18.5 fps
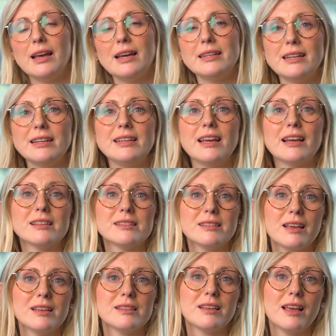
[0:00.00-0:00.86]
and any
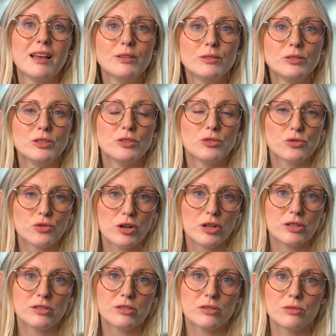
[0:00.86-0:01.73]
assets held in
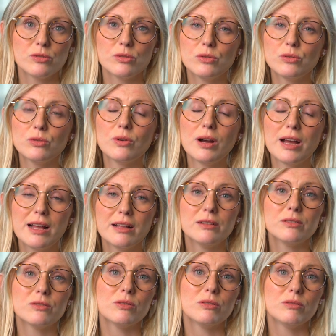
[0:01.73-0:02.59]
trust or
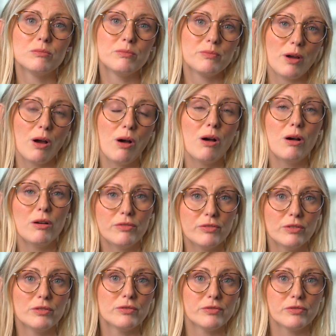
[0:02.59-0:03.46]
held on
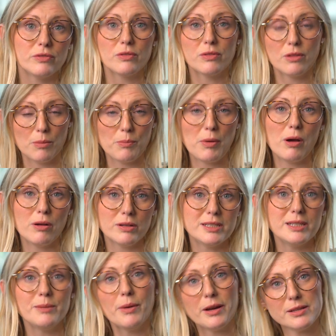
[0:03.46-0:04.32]
behalf of a
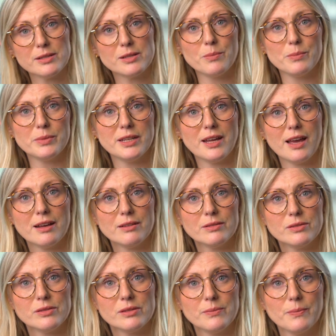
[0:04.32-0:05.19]
party by somebody
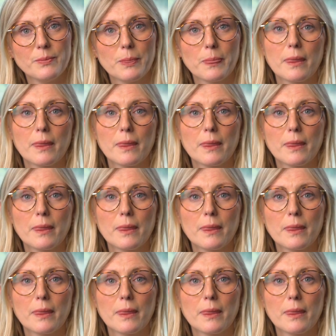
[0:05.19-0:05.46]
else.